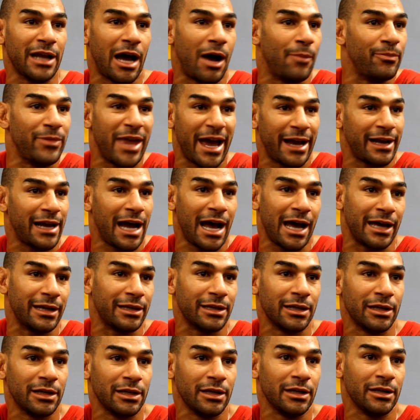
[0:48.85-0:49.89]
I'm that guy
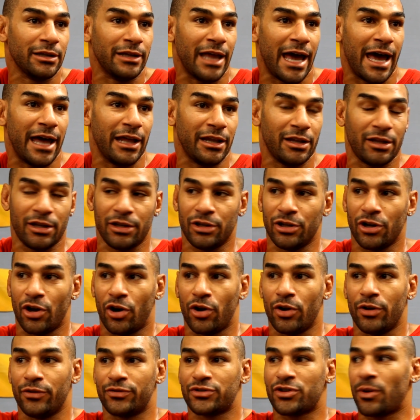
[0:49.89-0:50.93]
that, you
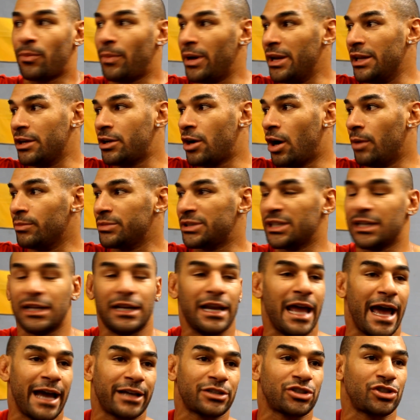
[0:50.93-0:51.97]
know, if somebody comes in
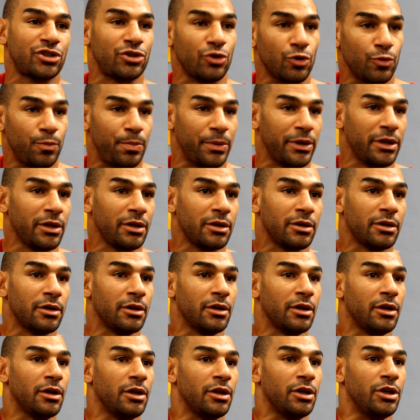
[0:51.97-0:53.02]
and acts stupid,
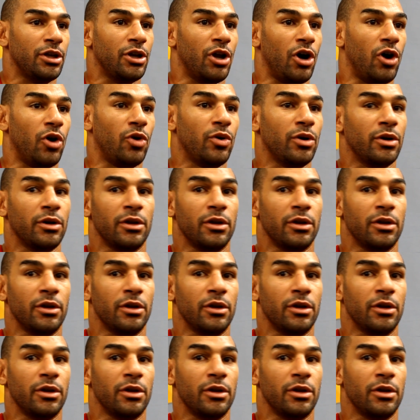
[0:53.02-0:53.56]
you know,